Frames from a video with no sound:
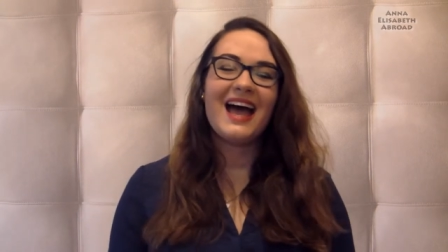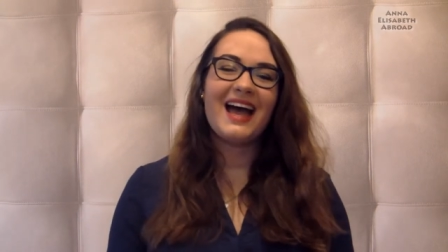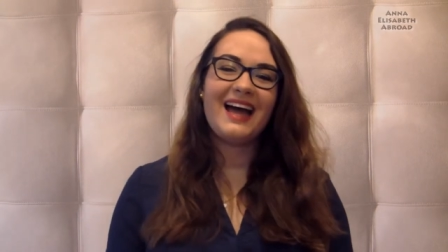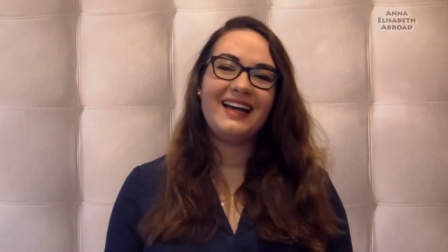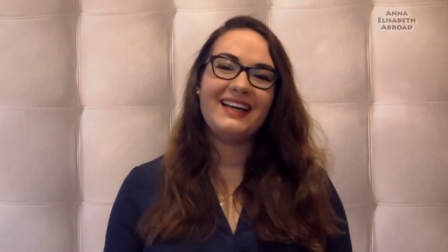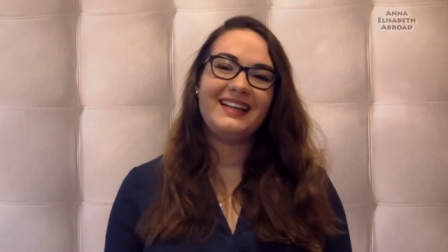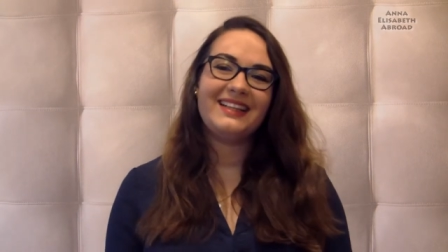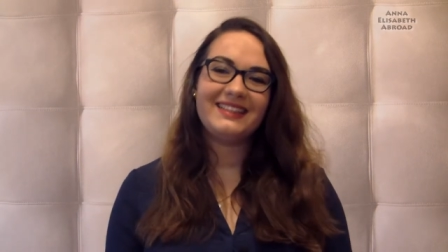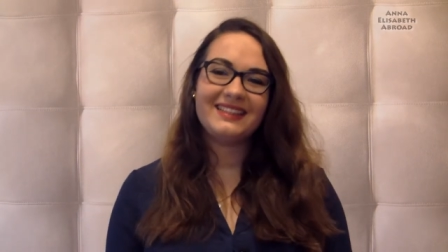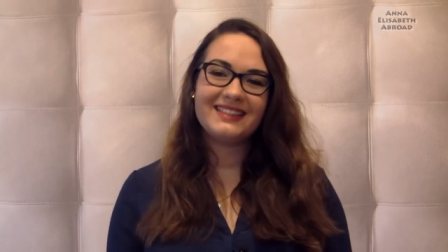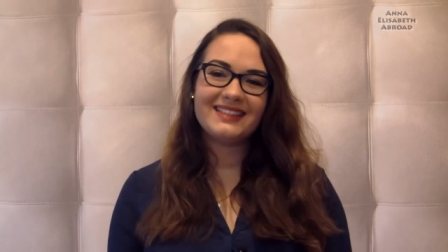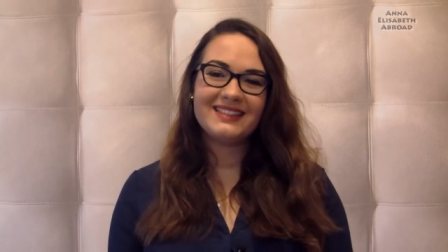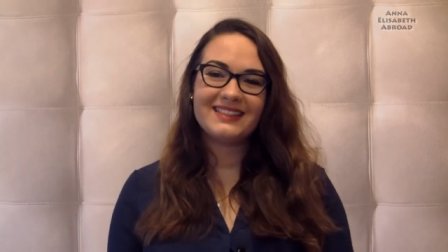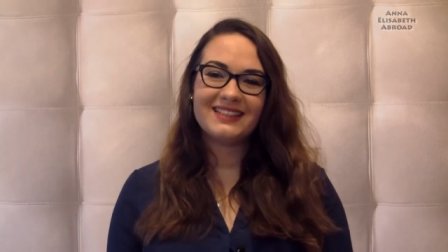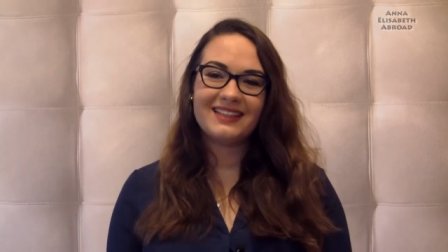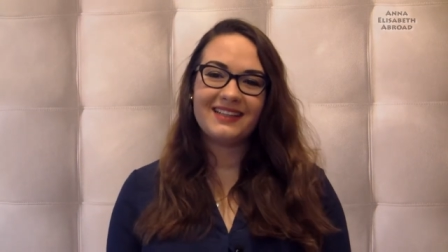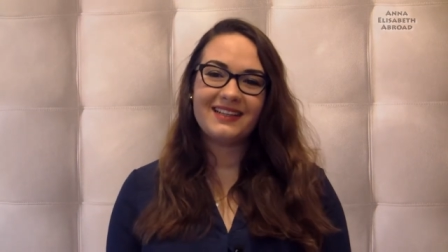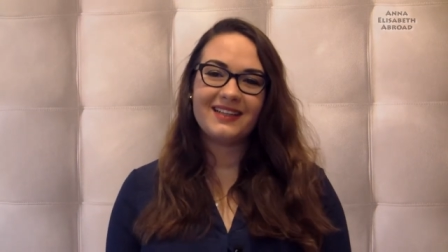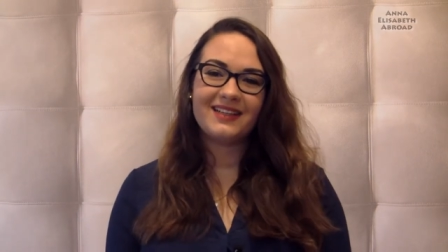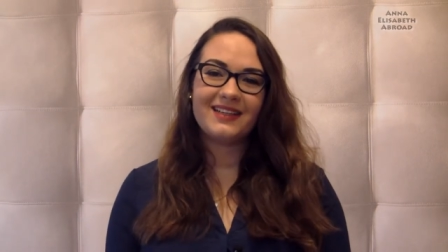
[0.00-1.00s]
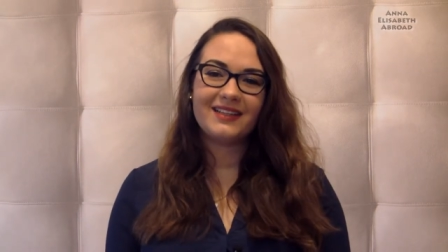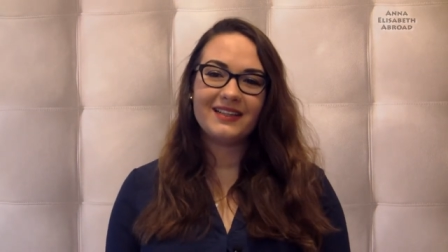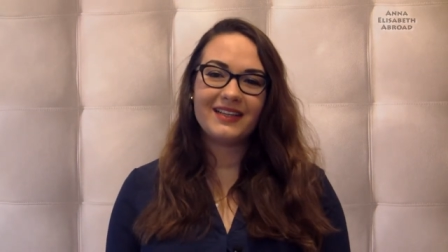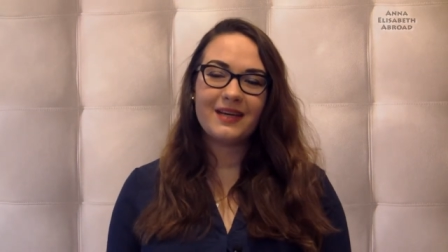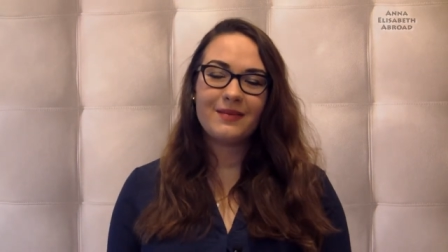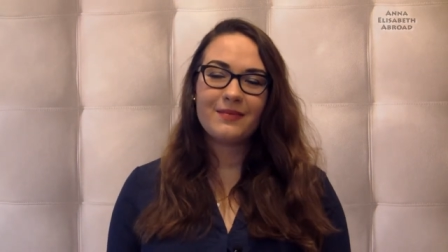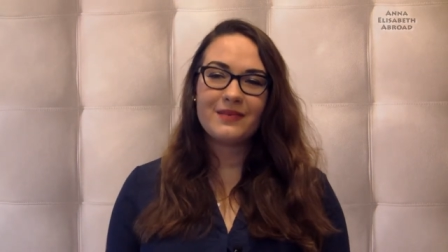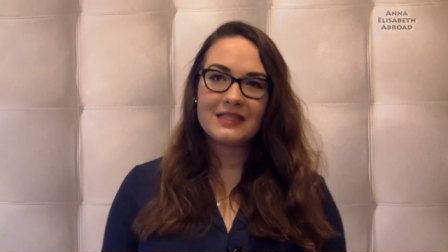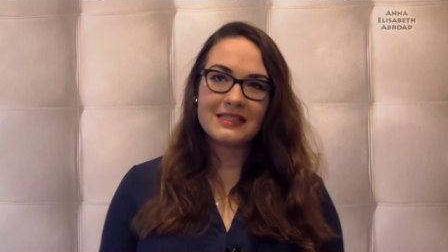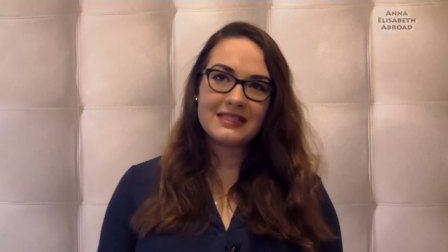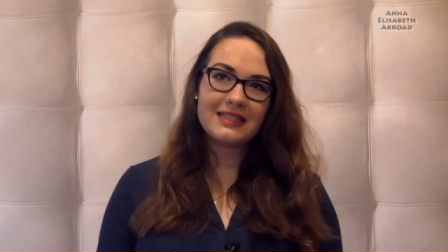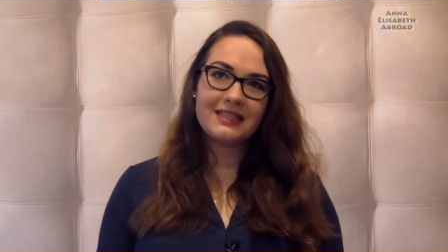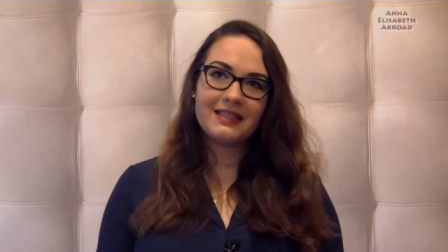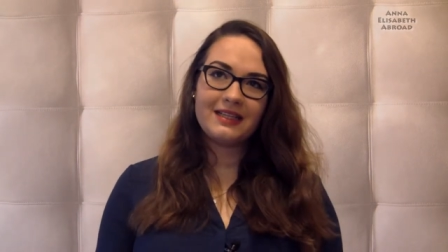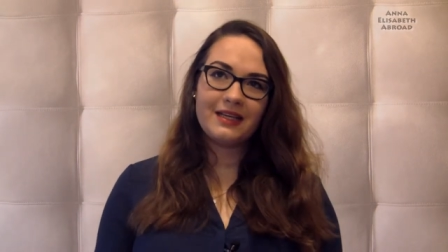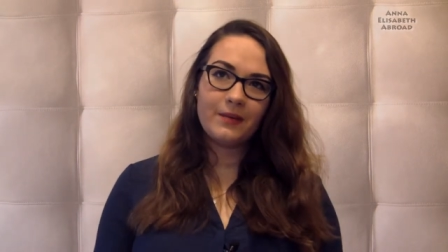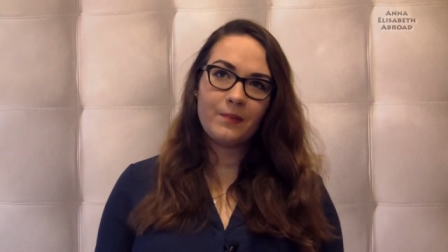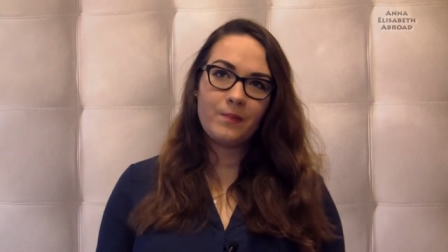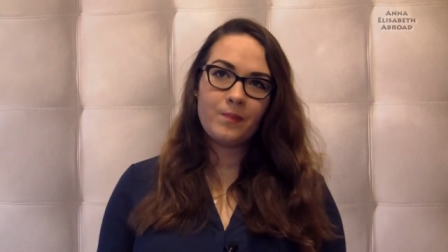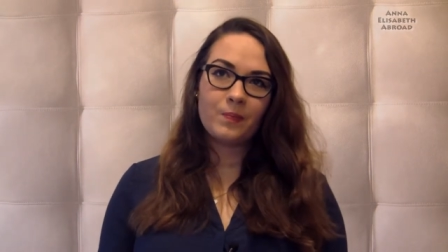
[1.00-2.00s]
and uh, yeah,
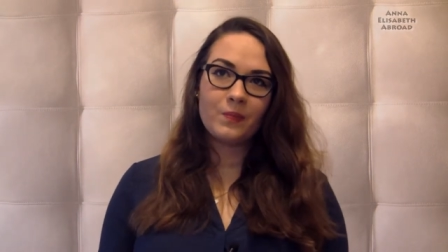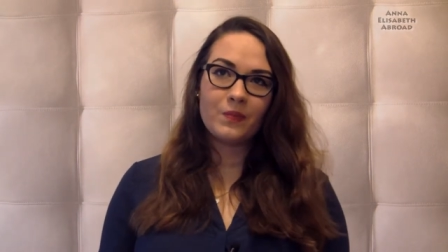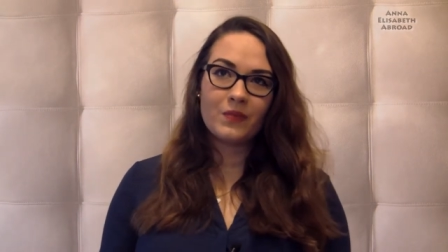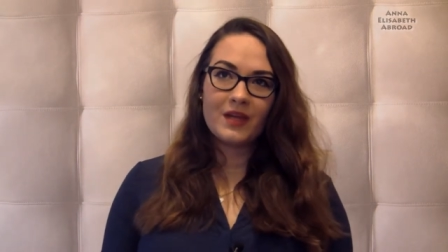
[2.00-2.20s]
basically, uh,